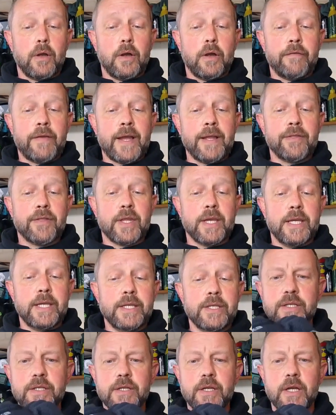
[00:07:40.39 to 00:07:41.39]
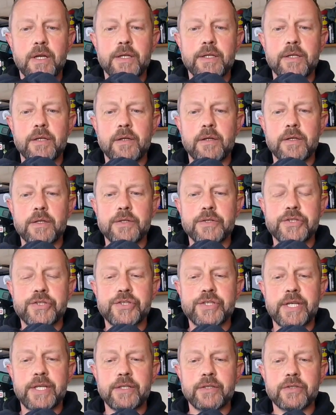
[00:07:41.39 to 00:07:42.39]
I've had these
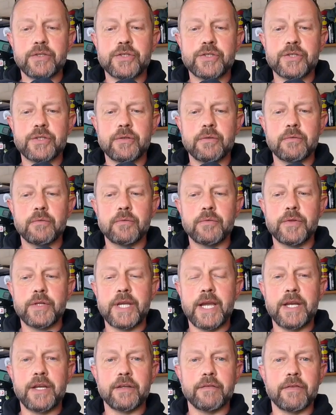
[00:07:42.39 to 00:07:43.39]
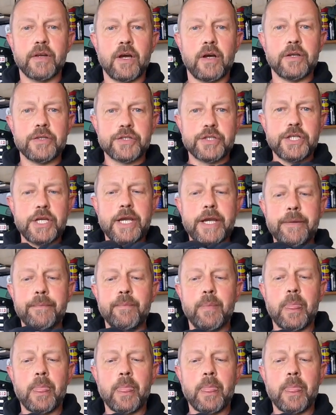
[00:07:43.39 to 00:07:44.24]
since the end of last year,